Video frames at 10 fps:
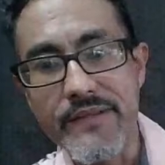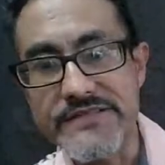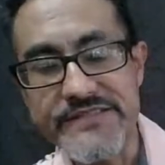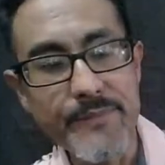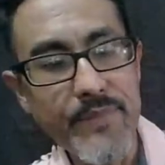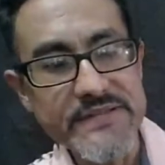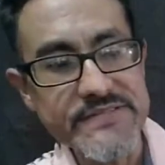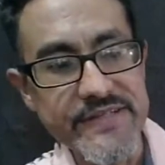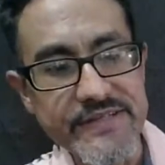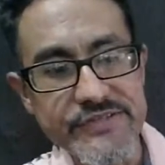simplest
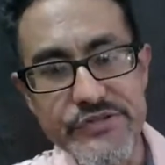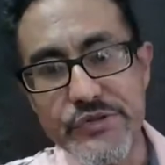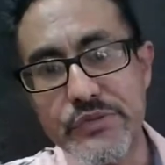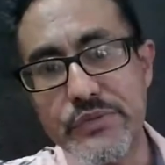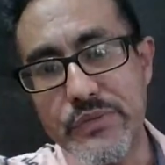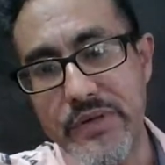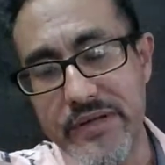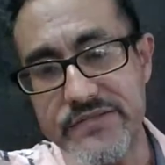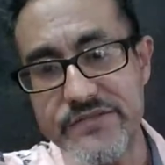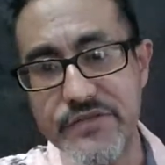thing to do
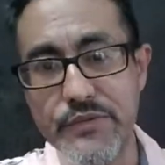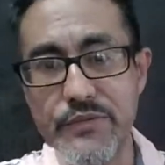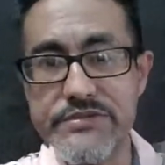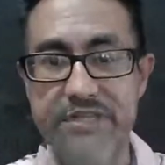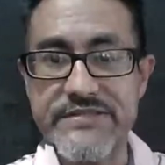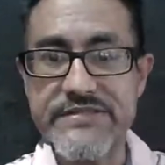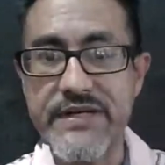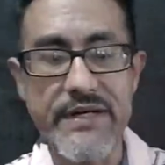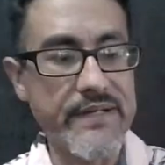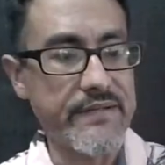is to just
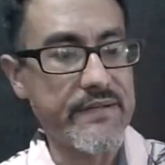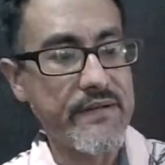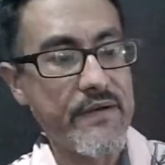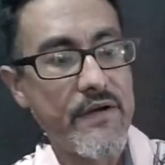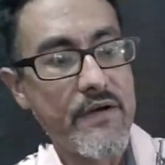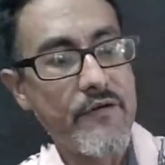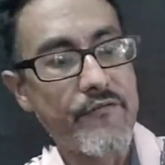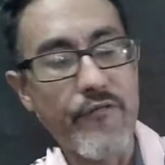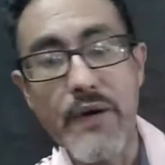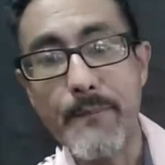cut
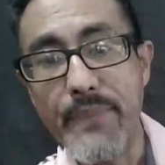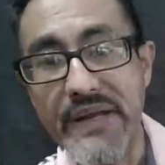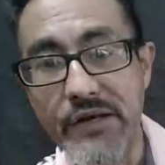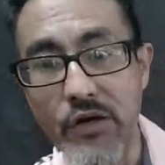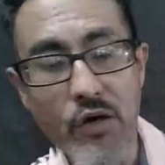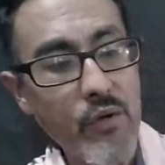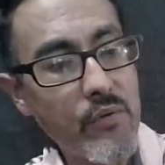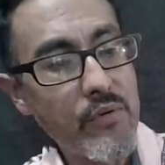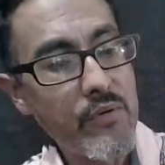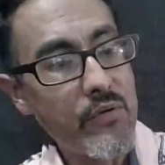from below
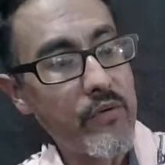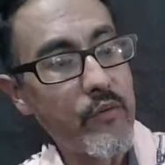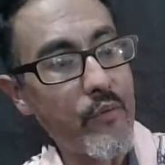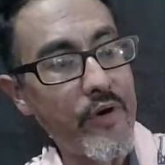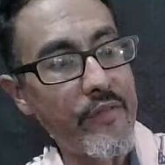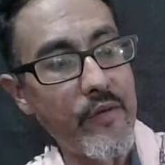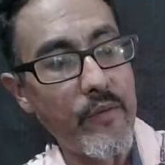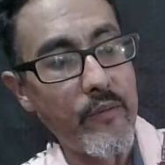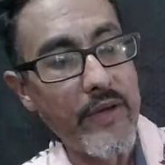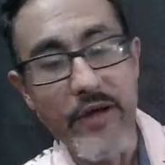where the
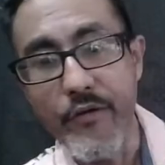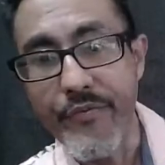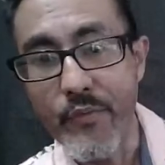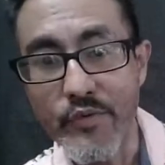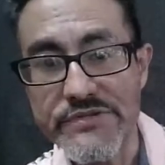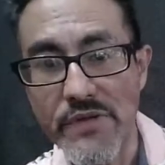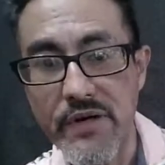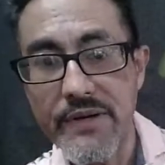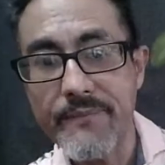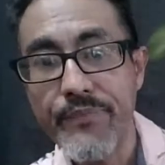healthy roots
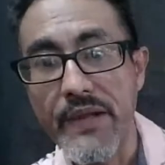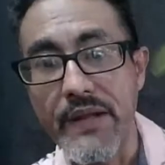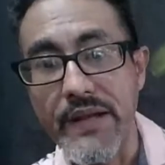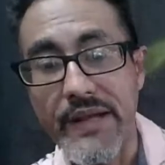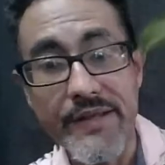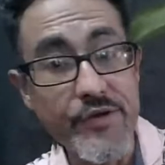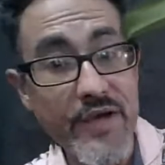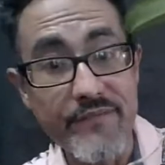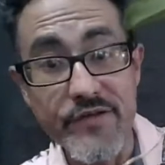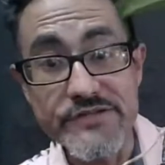are, and you
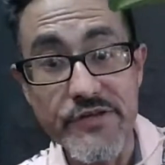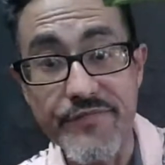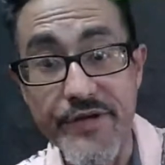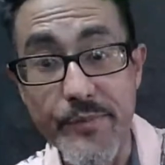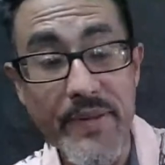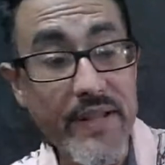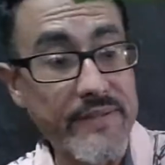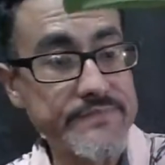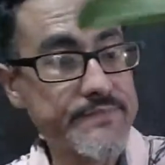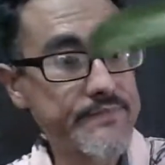have yourself a new plant.
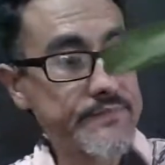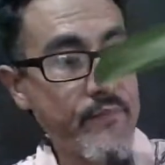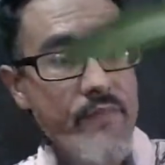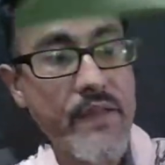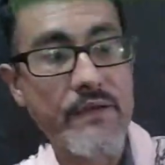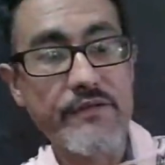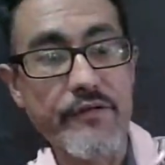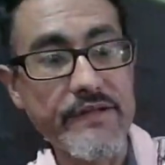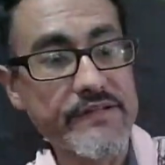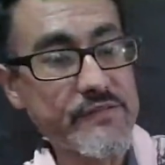So
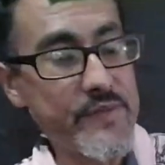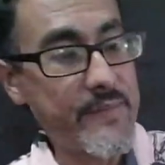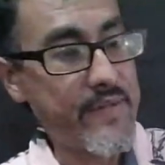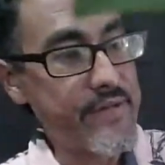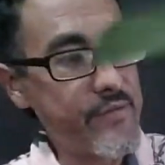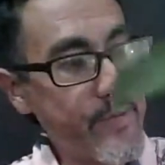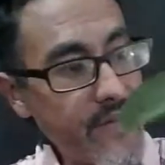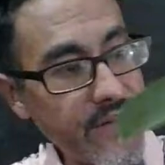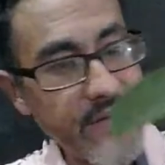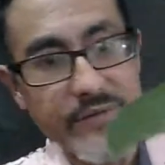this is what I'm going to do. I'm going
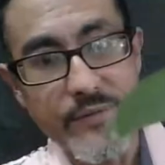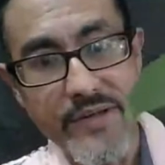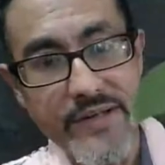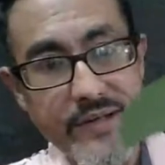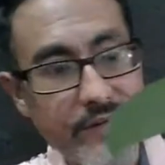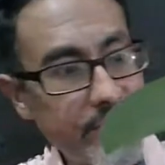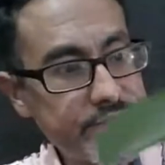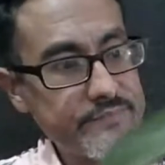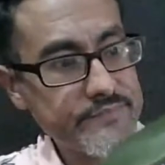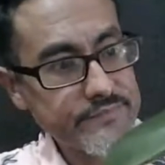to cut right here,
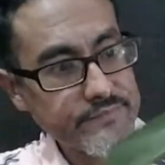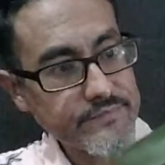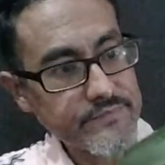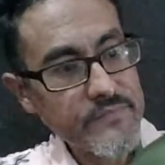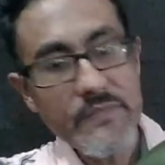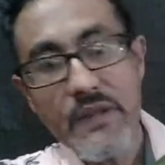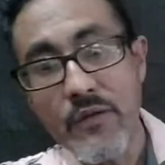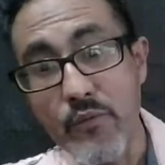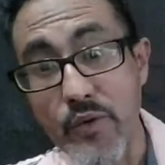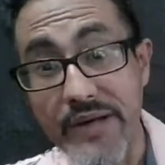
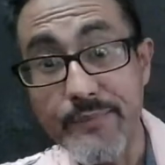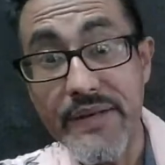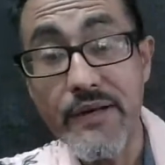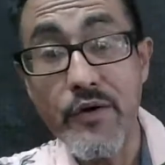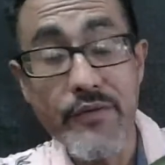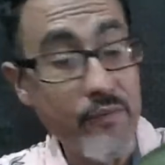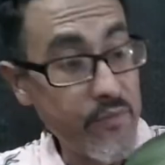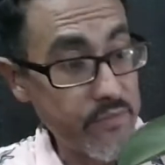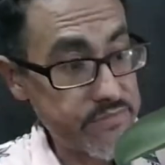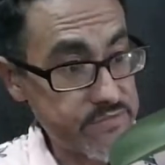right below the
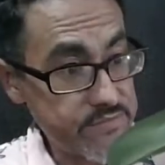roots.